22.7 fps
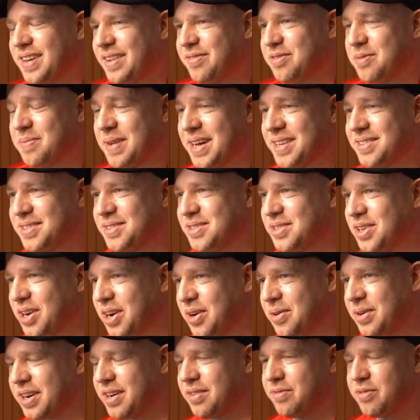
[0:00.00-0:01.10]
from head to
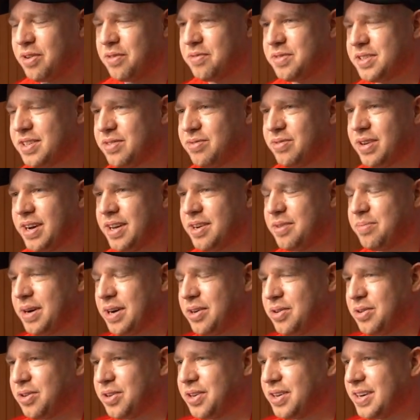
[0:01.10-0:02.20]
toe, and I've obviously read
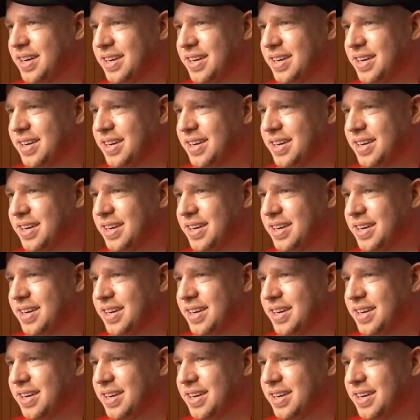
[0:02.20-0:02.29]
about all you